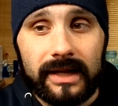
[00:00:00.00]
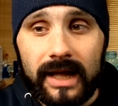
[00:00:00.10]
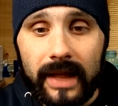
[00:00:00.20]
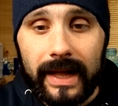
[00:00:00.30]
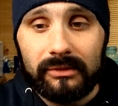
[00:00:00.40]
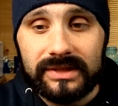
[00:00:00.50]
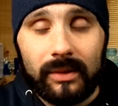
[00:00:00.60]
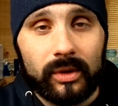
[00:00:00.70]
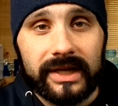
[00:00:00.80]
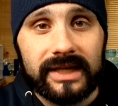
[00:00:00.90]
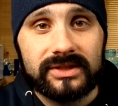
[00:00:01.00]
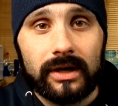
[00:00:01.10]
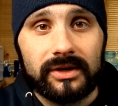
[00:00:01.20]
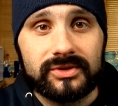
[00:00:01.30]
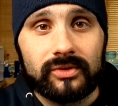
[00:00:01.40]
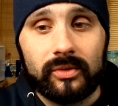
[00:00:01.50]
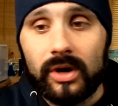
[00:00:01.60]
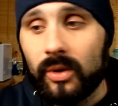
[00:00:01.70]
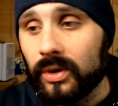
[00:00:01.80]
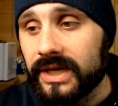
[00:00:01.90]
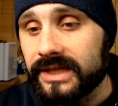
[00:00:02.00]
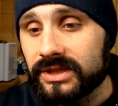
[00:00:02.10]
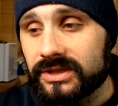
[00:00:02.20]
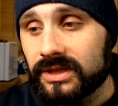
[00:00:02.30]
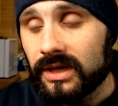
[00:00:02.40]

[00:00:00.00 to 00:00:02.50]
And that was that one against Arsenal when he just